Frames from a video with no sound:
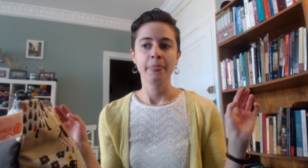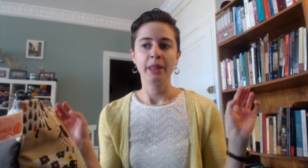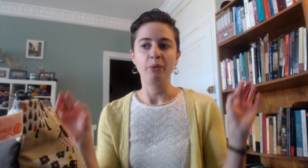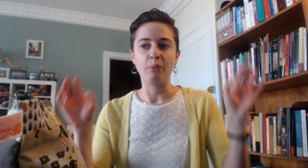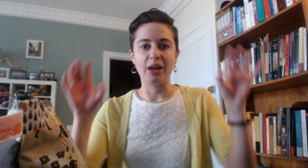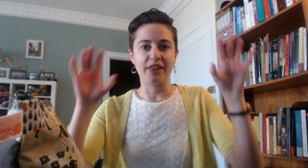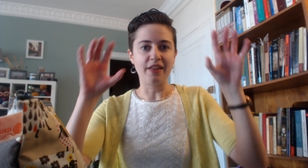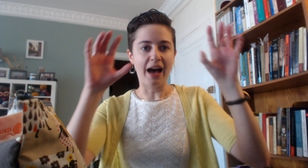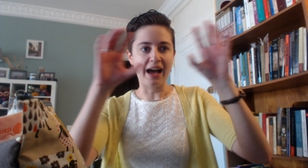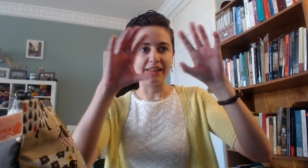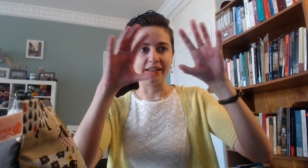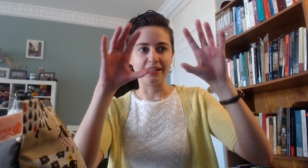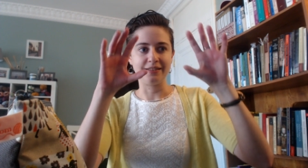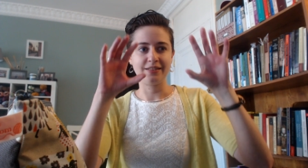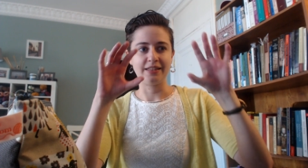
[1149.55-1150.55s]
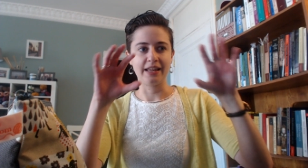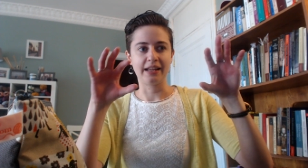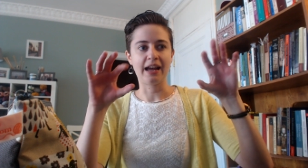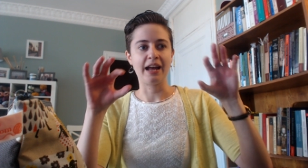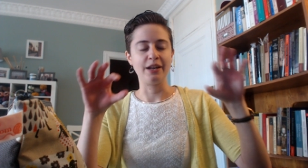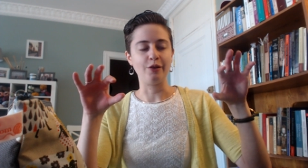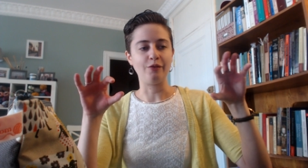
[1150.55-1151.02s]
with eyelets that
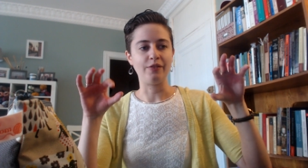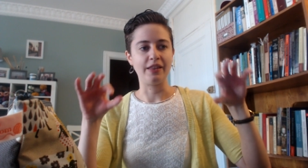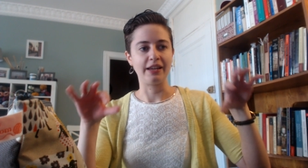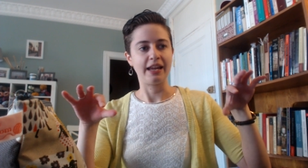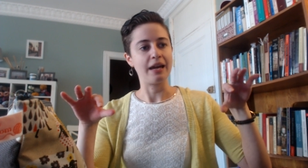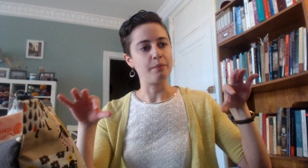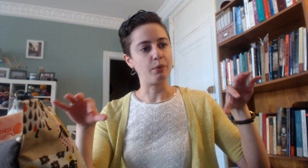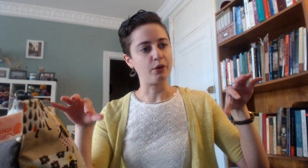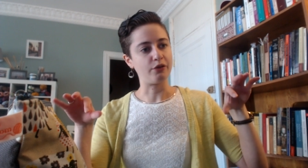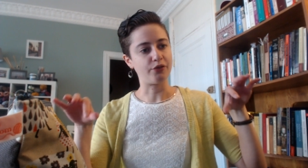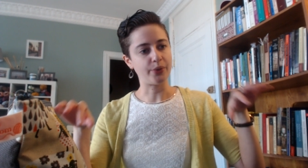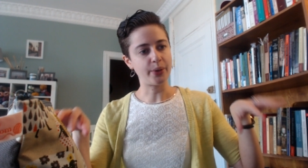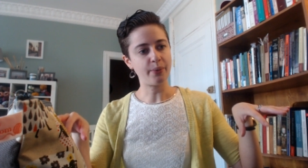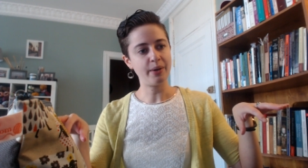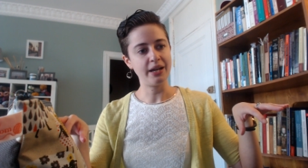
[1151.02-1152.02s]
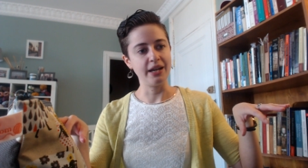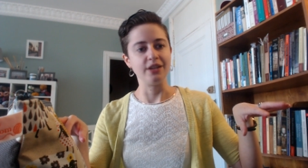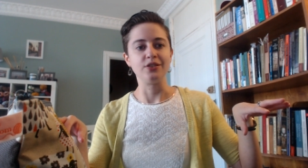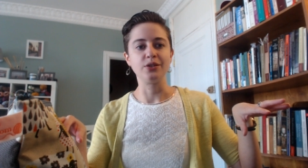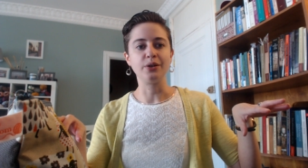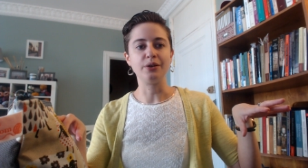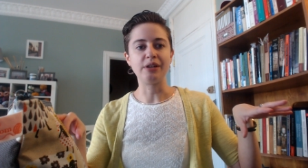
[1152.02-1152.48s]
kind of that get more frequent as
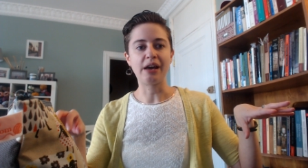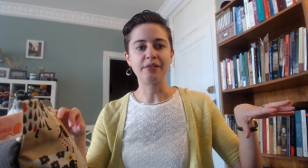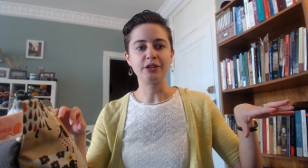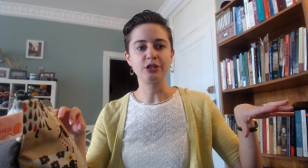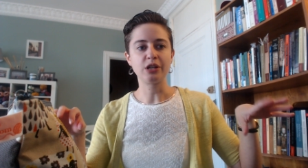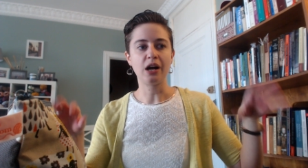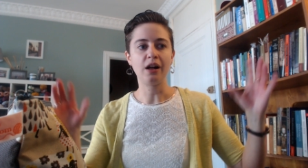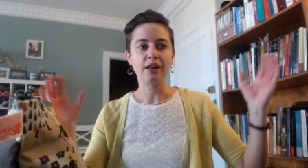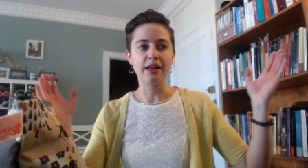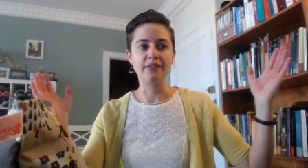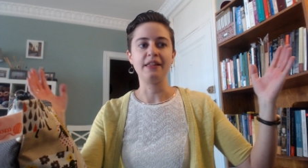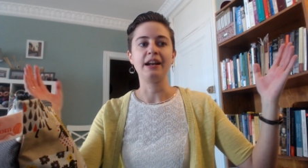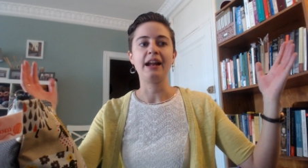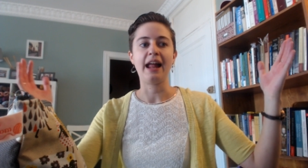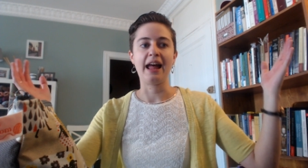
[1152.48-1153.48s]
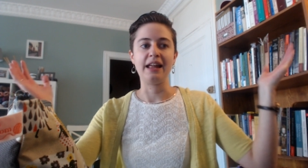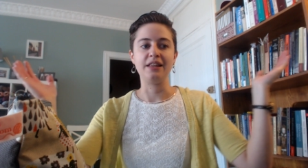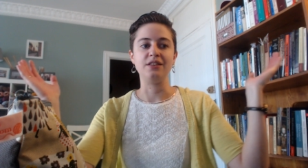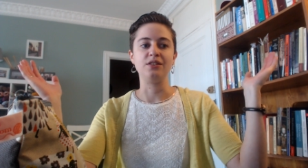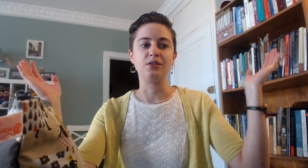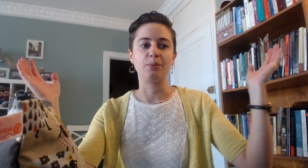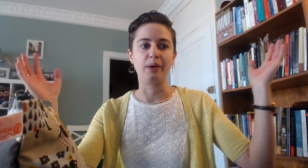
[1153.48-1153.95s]
you go down the shawl, and then it
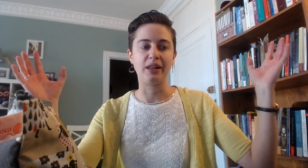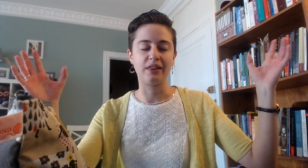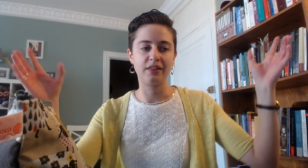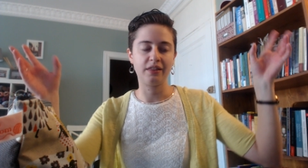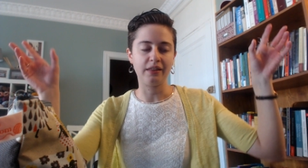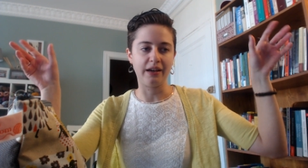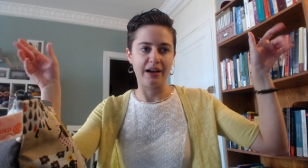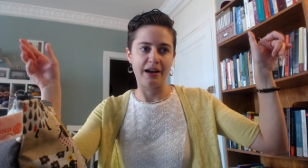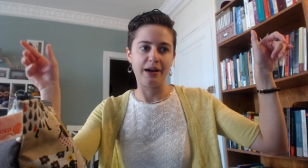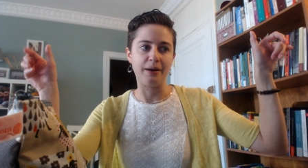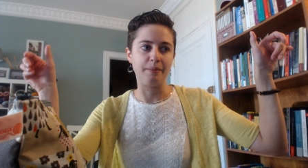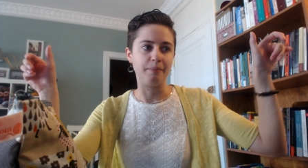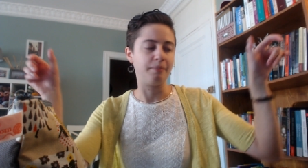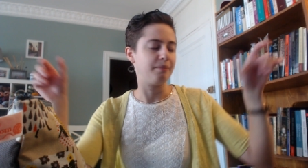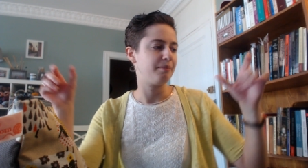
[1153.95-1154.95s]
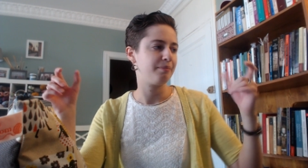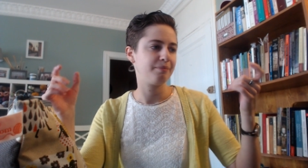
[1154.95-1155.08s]
ends with um,